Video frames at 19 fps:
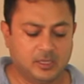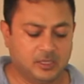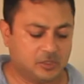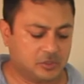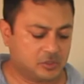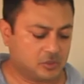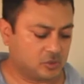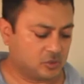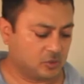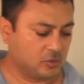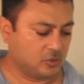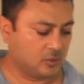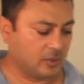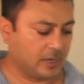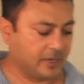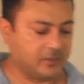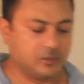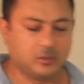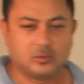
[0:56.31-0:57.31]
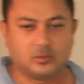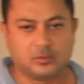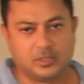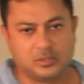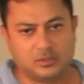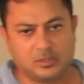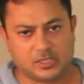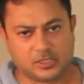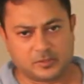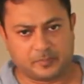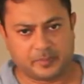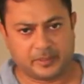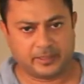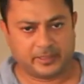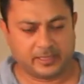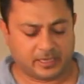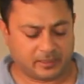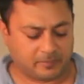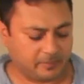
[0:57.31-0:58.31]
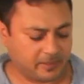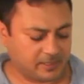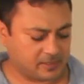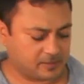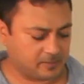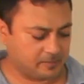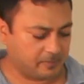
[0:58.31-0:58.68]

so I don't want to spend that much